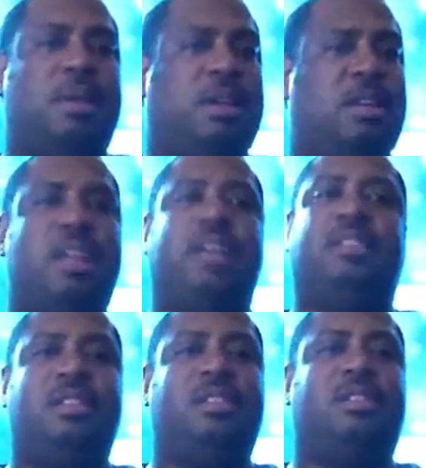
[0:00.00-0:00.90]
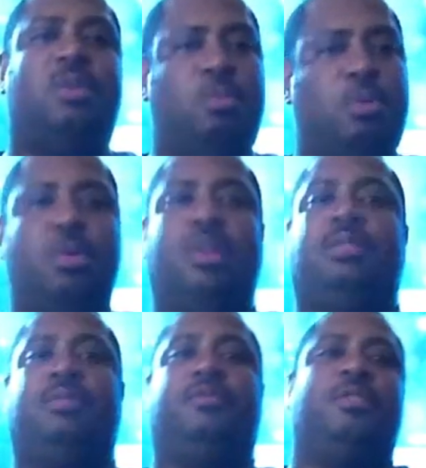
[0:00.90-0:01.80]
my connection is on point
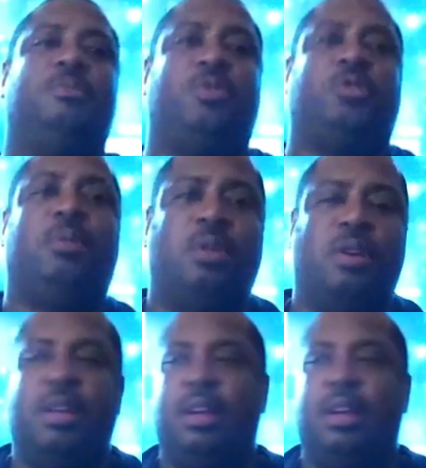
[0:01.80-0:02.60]
for the most part.